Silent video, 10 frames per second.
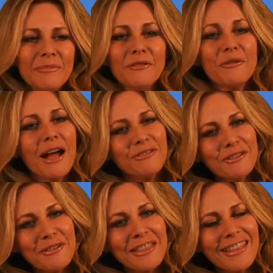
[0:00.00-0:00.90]
be
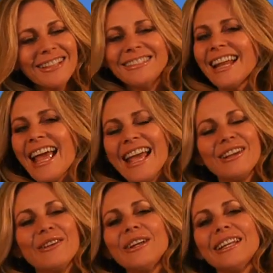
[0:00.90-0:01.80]
reverent with us and
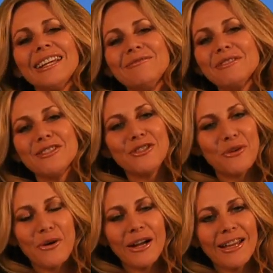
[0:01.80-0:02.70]
anchor it in with
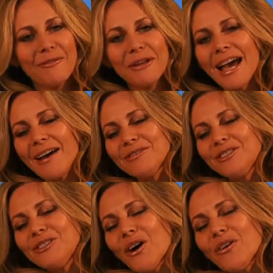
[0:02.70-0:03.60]
joy. We have
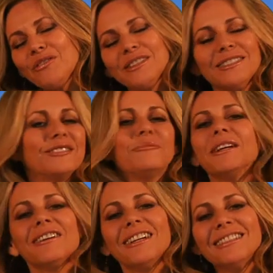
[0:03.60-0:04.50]
dolphin
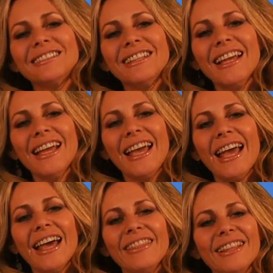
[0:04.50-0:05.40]
spirits,
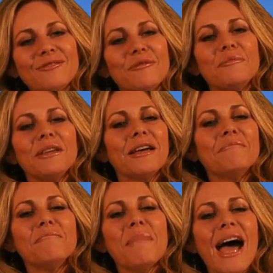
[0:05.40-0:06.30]
and this will be a
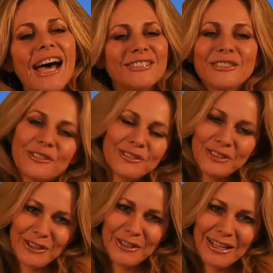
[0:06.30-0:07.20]
magical
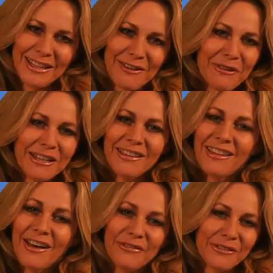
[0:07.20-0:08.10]
journey that we'd
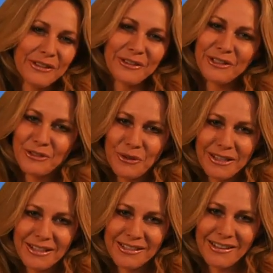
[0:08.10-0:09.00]
love for you to
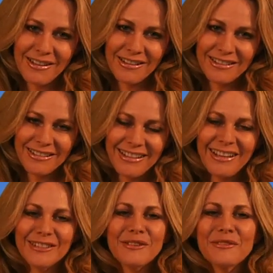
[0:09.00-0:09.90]
join us on.
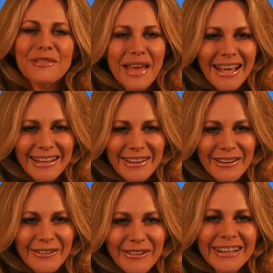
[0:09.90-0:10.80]
So thank
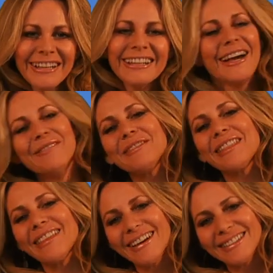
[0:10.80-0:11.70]
you. Come
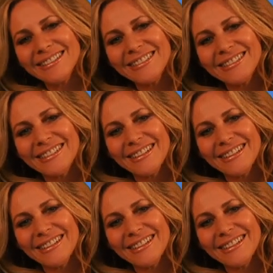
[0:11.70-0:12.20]
with us.